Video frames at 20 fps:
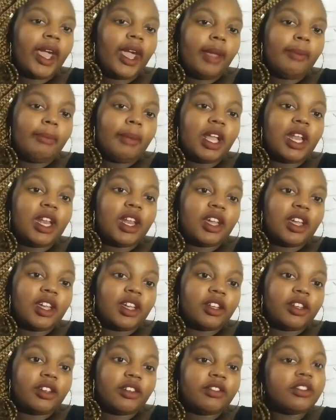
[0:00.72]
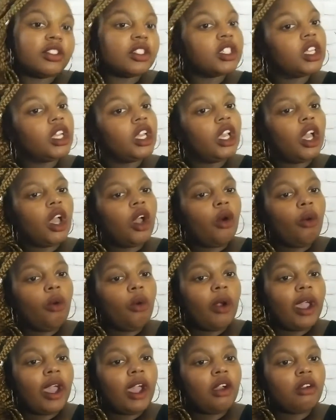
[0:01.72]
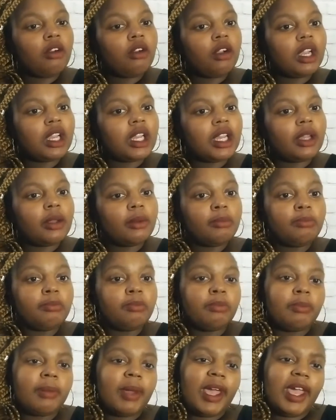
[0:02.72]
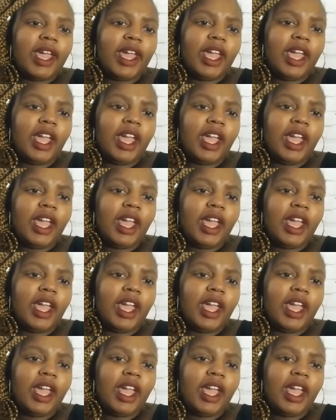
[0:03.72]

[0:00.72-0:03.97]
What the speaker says: Hey my loves, welcome back.